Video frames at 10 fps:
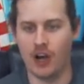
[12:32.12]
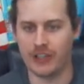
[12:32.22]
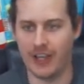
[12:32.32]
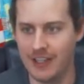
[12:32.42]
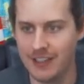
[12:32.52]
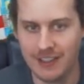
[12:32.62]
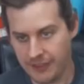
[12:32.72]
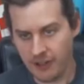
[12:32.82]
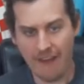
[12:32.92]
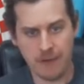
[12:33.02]
Okay.
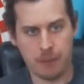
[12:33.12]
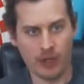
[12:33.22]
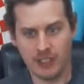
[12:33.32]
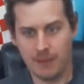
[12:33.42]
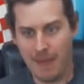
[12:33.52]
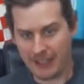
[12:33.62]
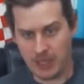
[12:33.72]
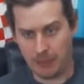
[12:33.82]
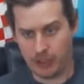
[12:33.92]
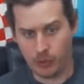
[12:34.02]
And there you have it, boys.
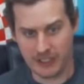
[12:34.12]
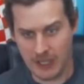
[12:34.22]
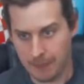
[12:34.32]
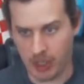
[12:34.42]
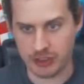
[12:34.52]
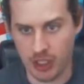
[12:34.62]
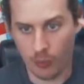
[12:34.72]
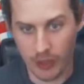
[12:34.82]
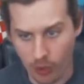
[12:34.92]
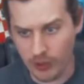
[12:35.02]
Match number two is in the books. We're